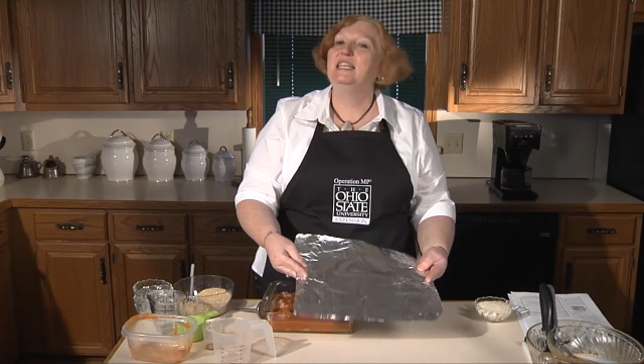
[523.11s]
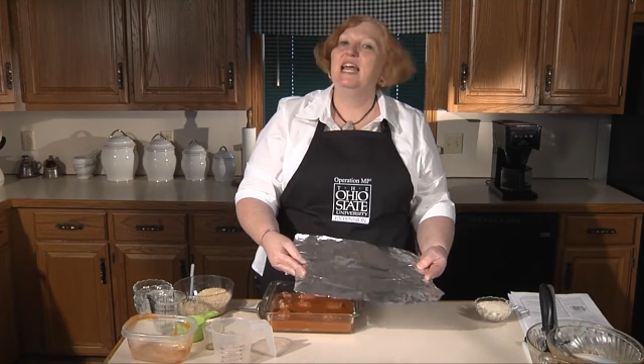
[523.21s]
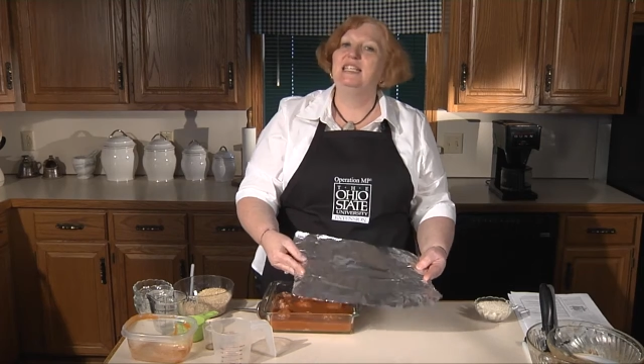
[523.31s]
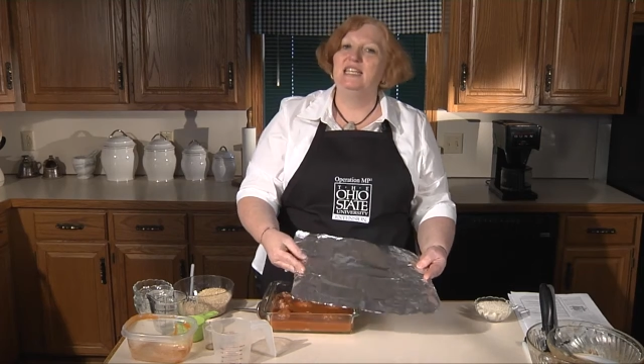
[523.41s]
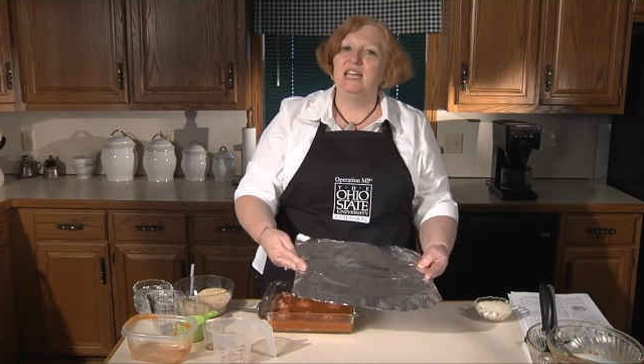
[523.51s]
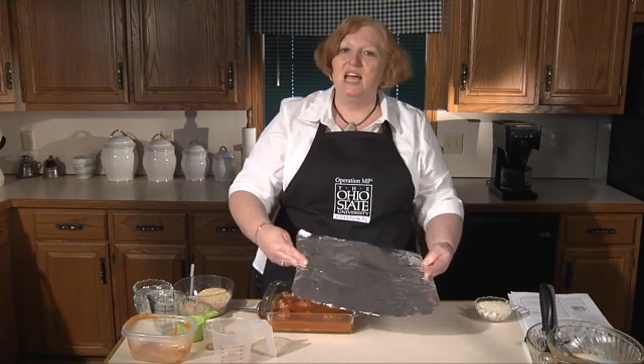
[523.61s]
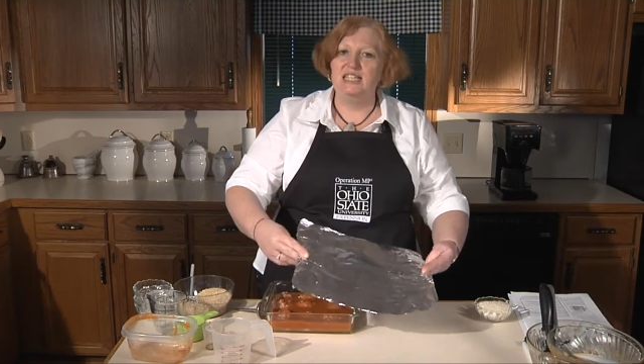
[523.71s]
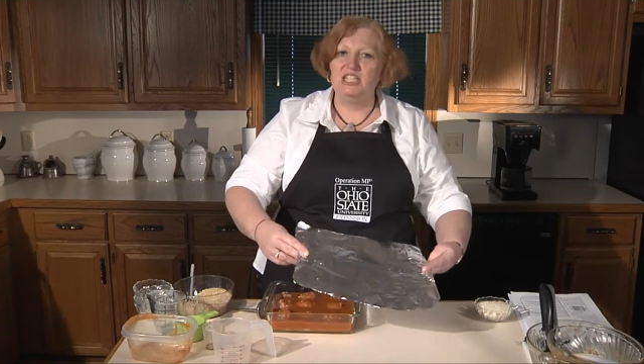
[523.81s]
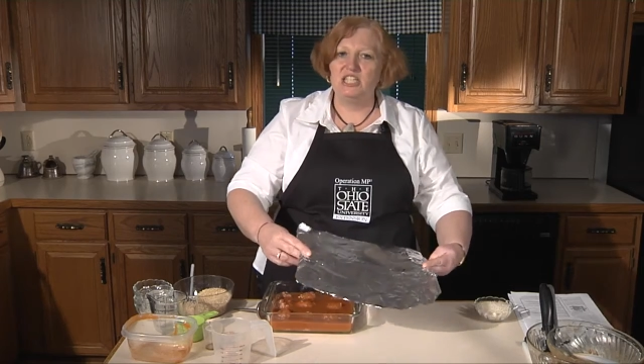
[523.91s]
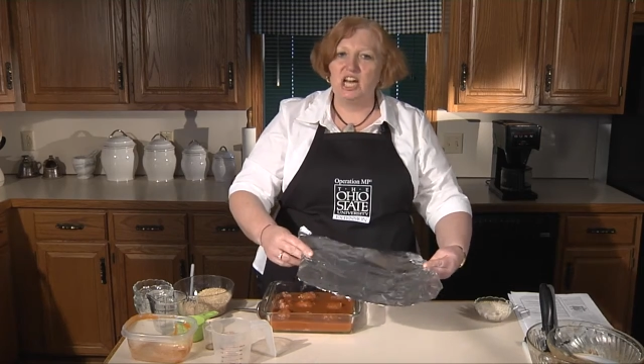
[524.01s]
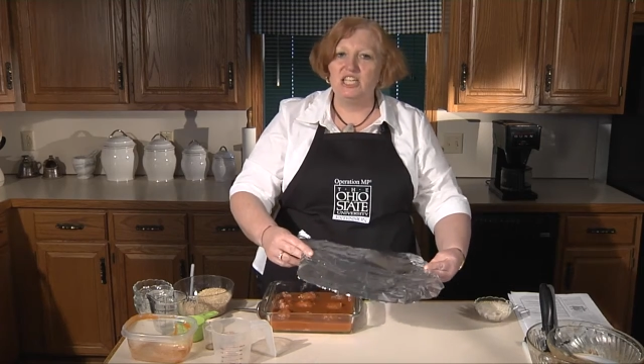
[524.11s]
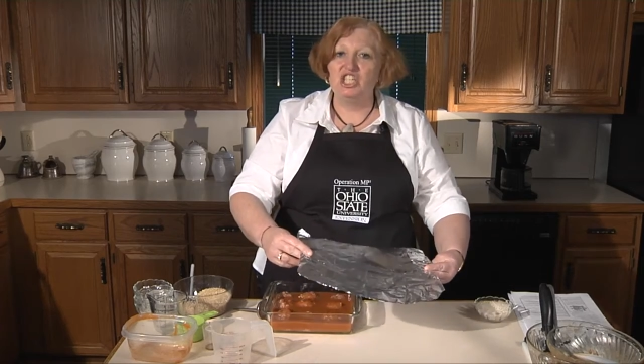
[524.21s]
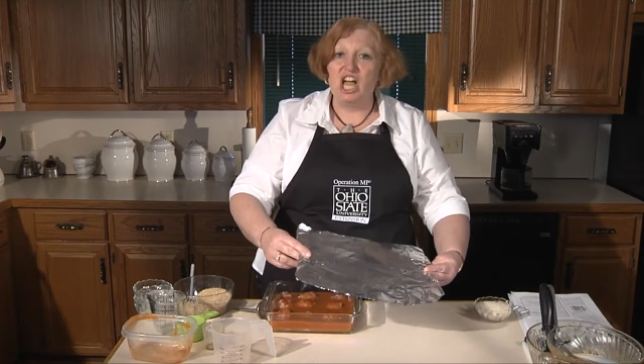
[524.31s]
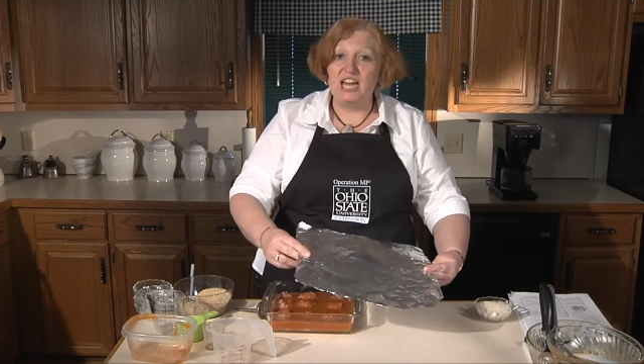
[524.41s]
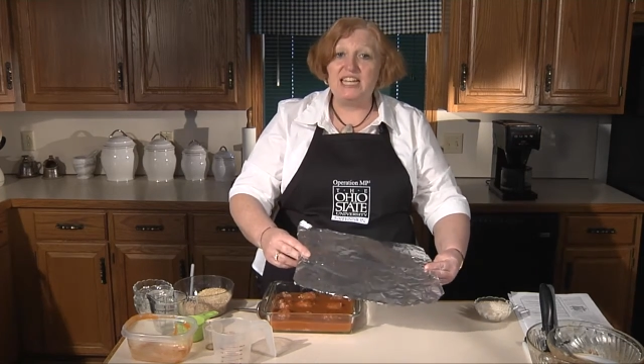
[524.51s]
It has an
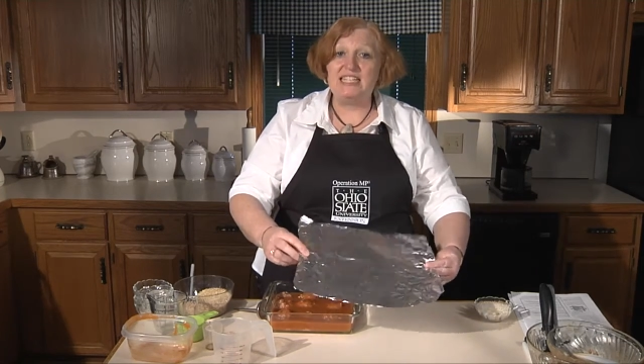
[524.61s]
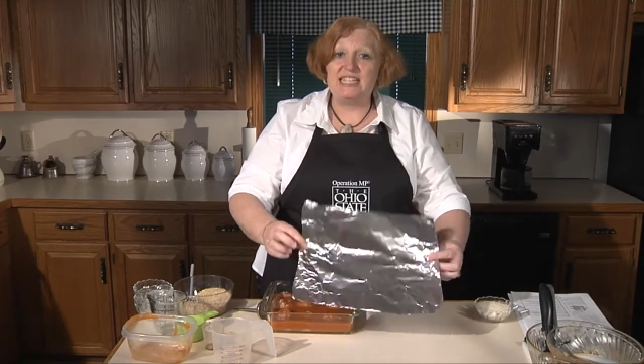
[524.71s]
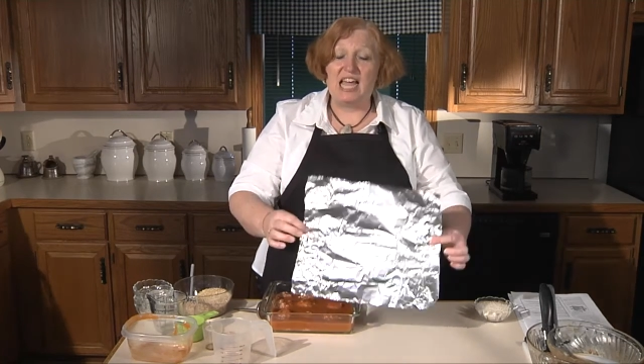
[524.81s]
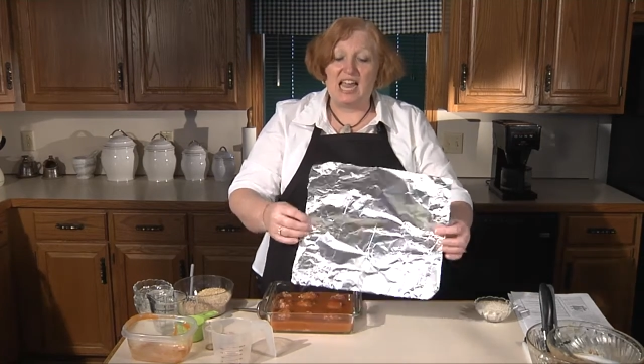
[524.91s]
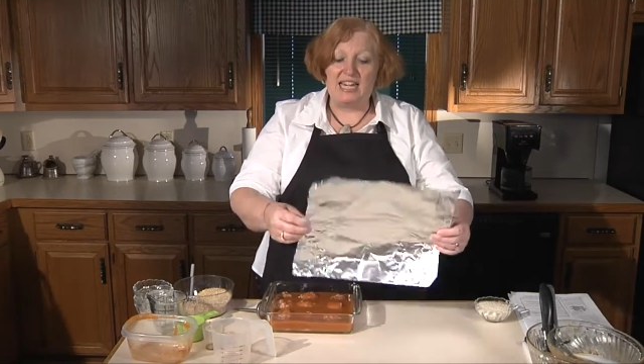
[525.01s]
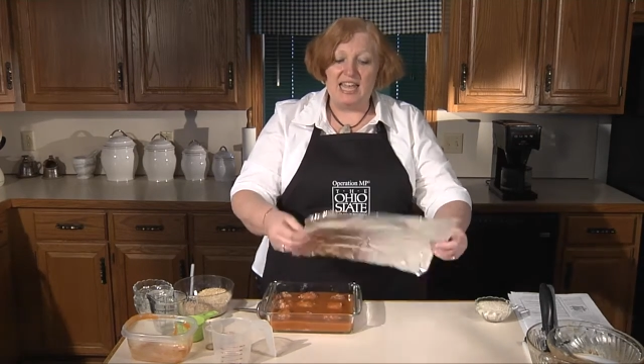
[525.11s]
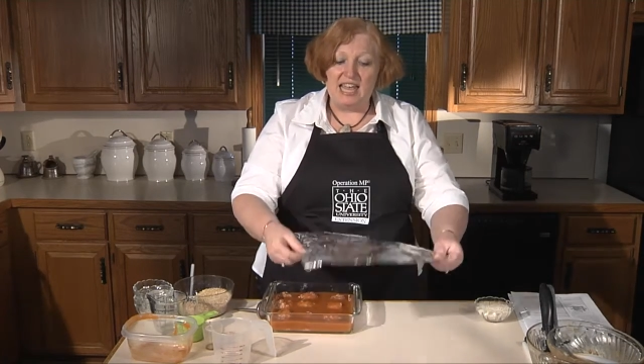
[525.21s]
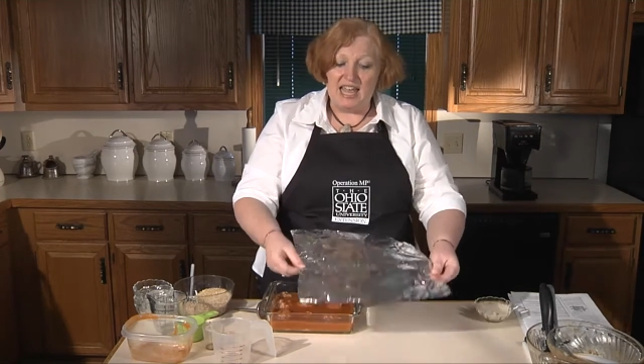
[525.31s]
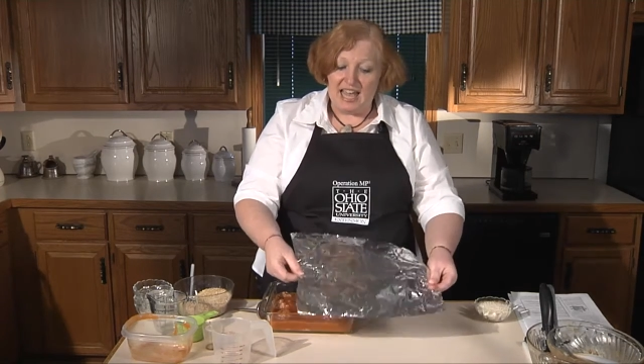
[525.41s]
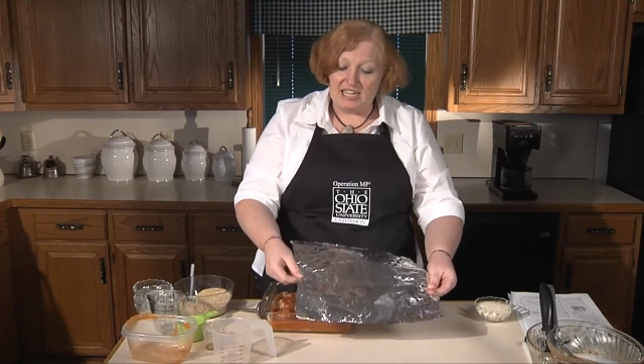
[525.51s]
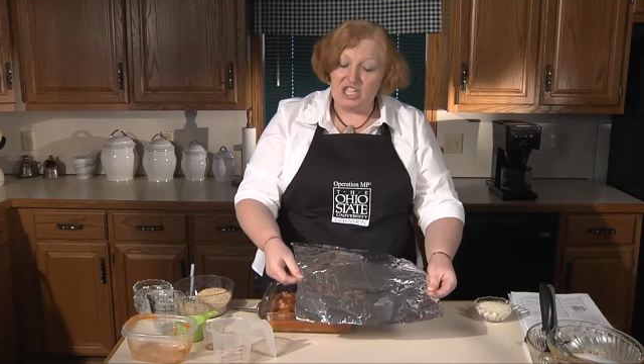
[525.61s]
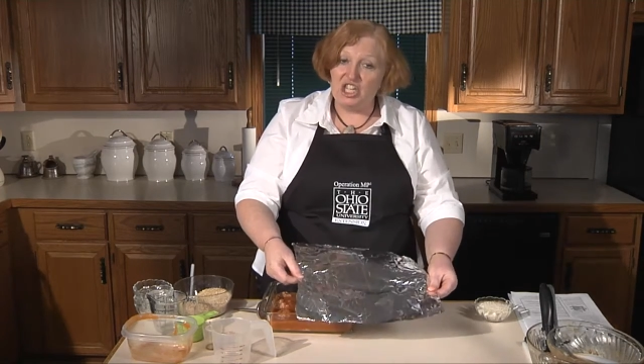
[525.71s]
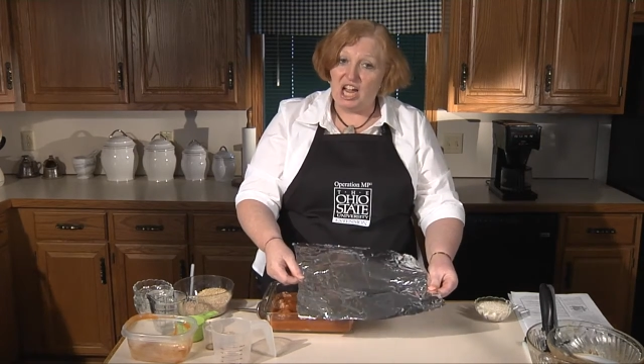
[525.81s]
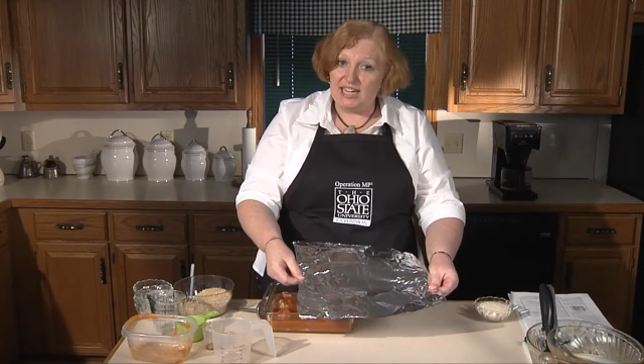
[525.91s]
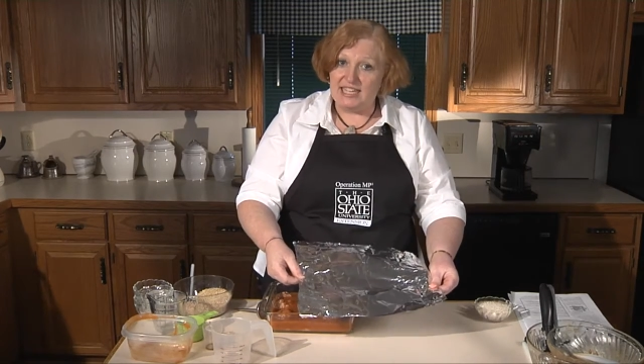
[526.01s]
unshiny side and a
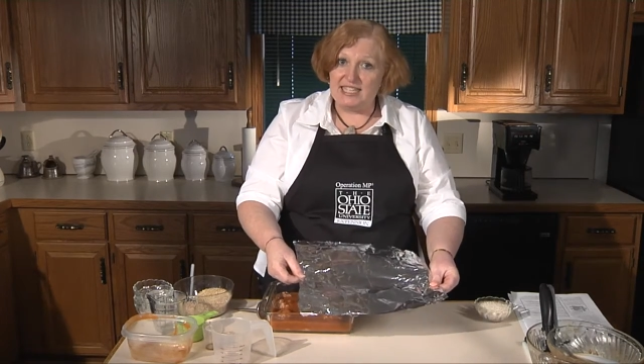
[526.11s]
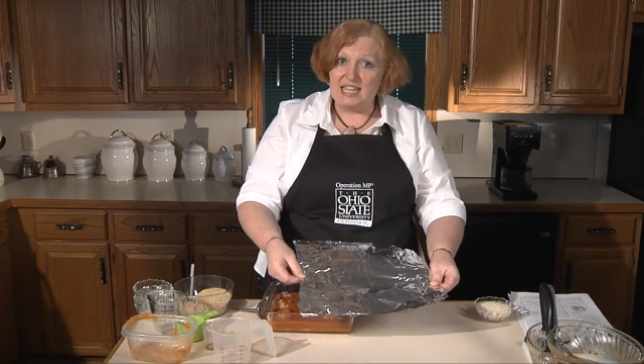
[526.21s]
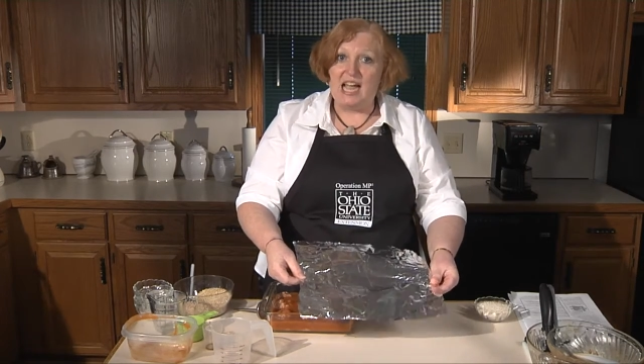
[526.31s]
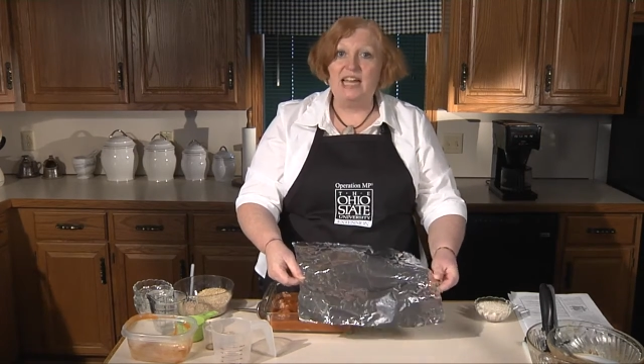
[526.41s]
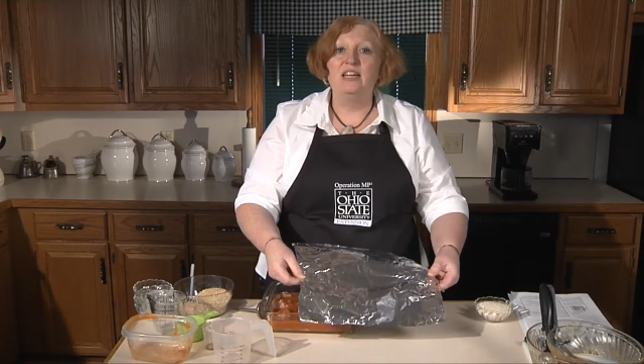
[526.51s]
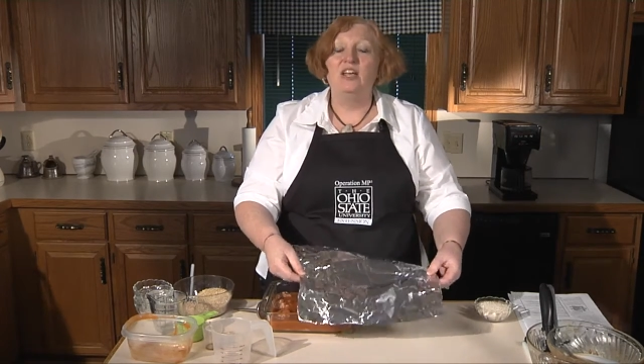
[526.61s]
shiny side.